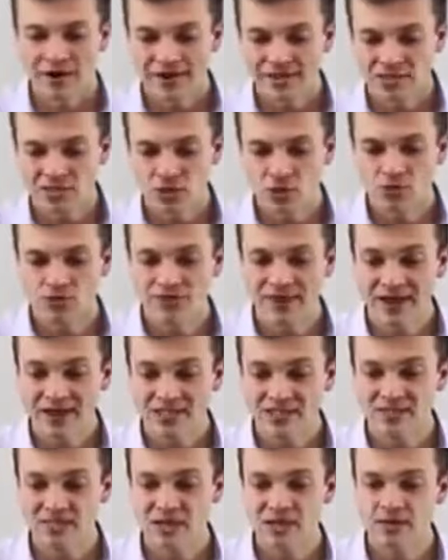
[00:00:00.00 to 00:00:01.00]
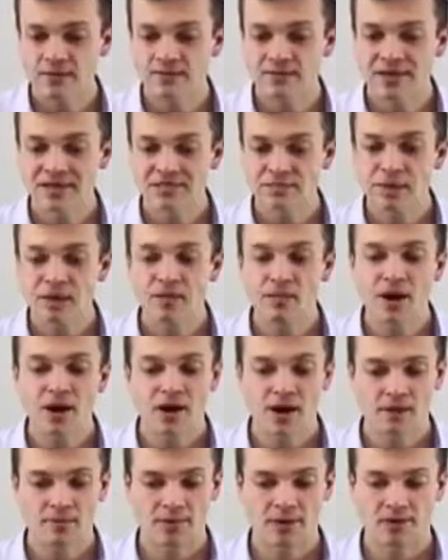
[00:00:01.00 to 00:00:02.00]
All right, so that's
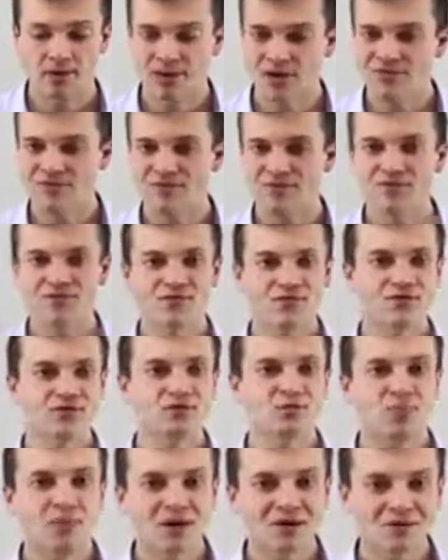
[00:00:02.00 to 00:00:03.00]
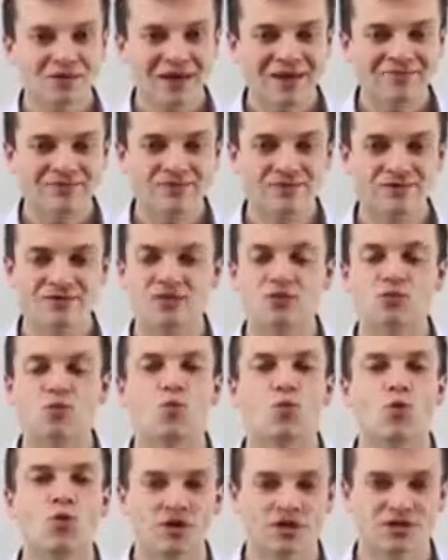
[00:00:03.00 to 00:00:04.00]
my mock-up here, okay? Feel free to model after
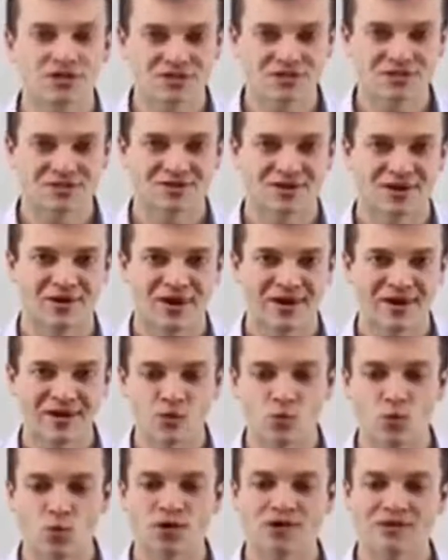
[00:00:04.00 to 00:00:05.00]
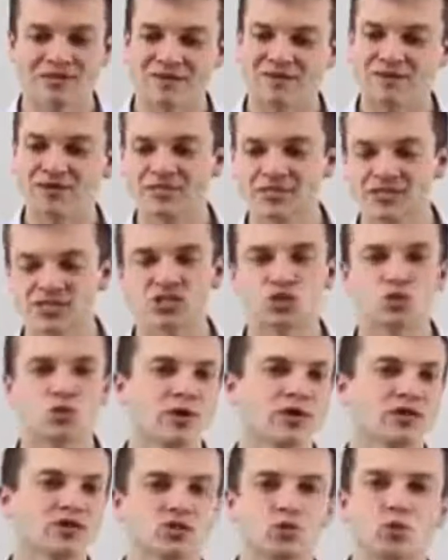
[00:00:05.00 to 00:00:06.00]
it. It works, all right? It works. Obviously,
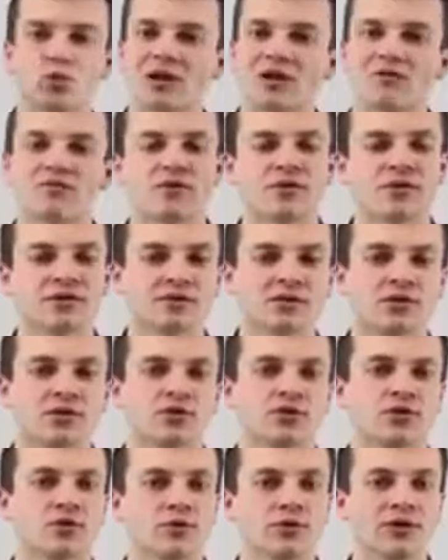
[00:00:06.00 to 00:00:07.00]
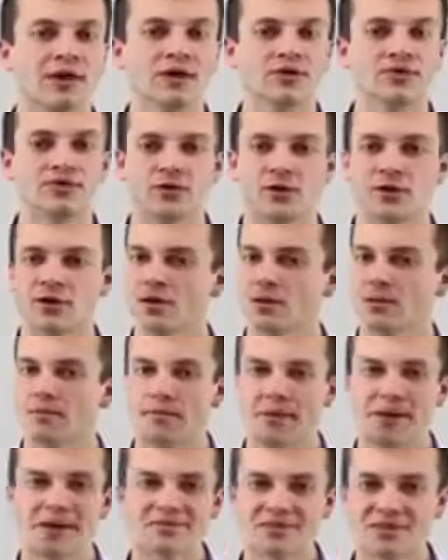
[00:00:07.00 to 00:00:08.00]
just tweak it to whatever it is that you're doing out
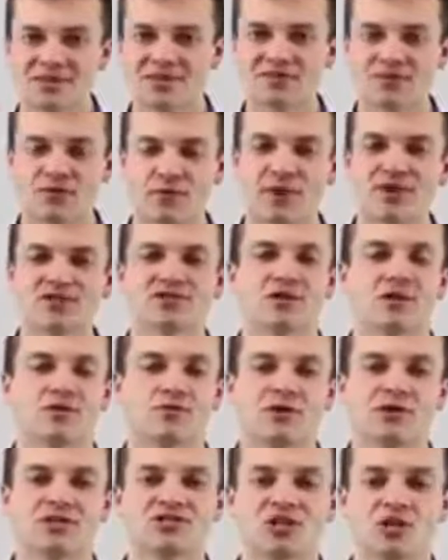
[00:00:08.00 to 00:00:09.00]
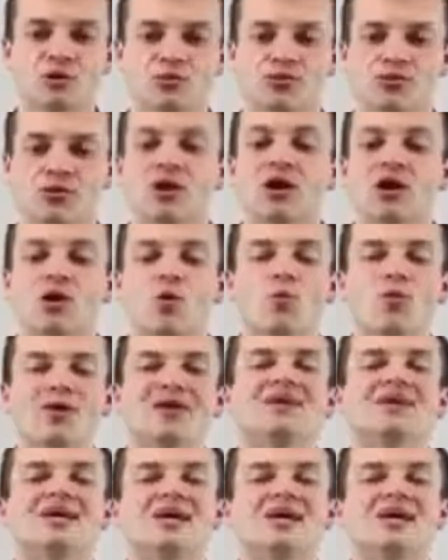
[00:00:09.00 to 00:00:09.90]
there based on the information I already shared with you.